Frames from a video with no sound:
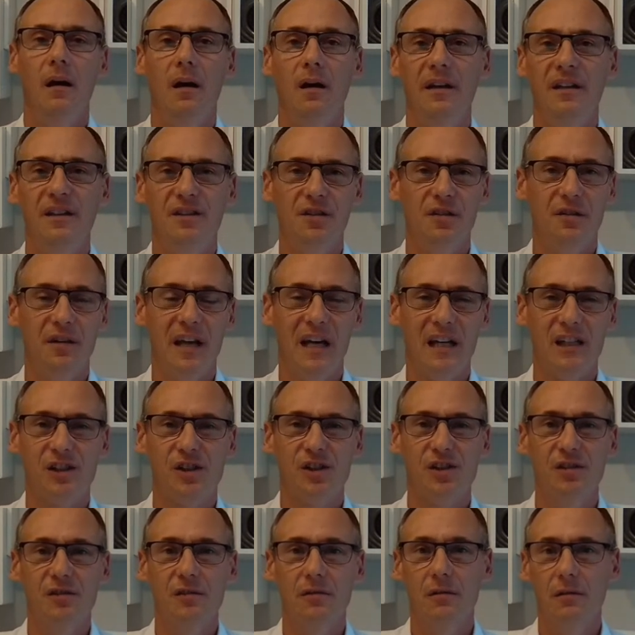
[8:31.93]

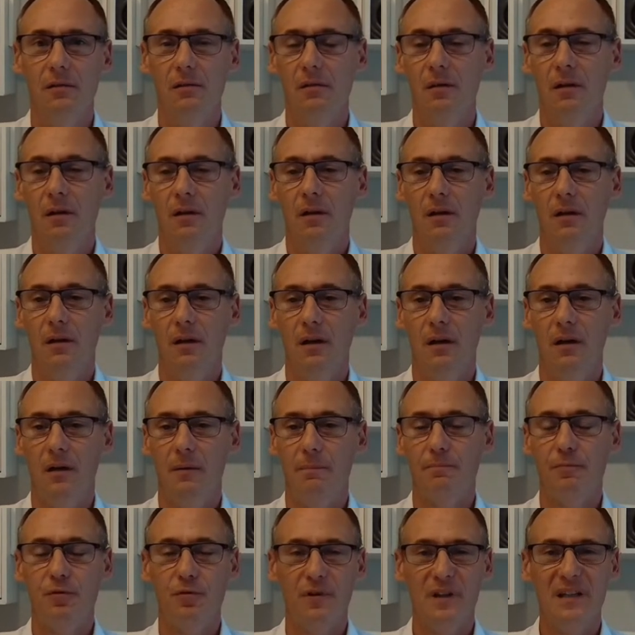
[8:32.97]
international
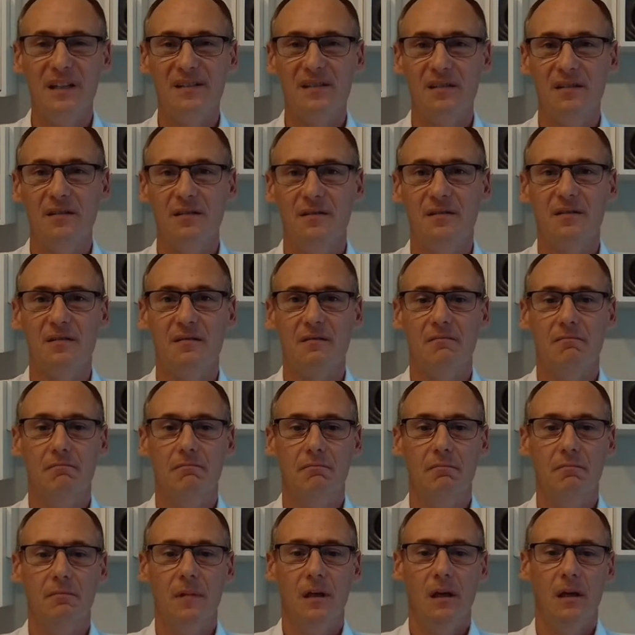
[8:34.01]
presence,
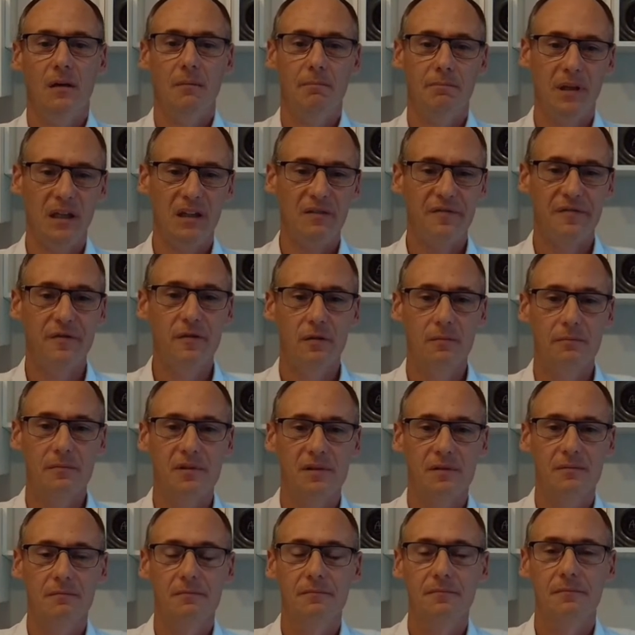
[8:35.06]
big
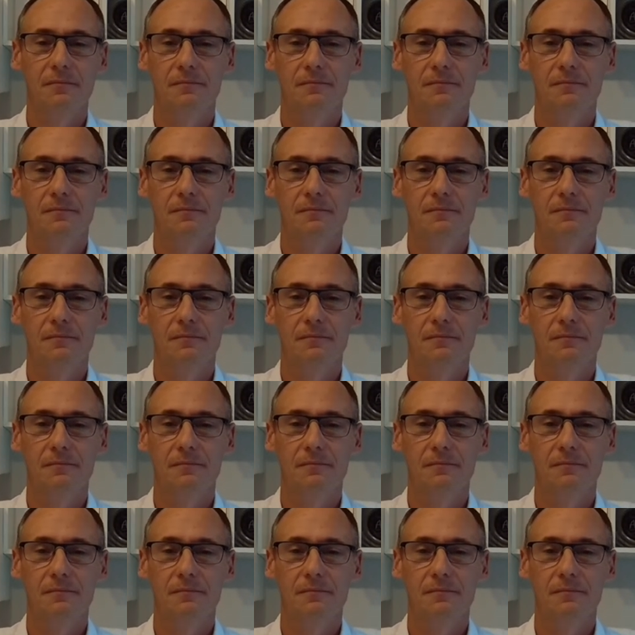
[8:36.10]
firms.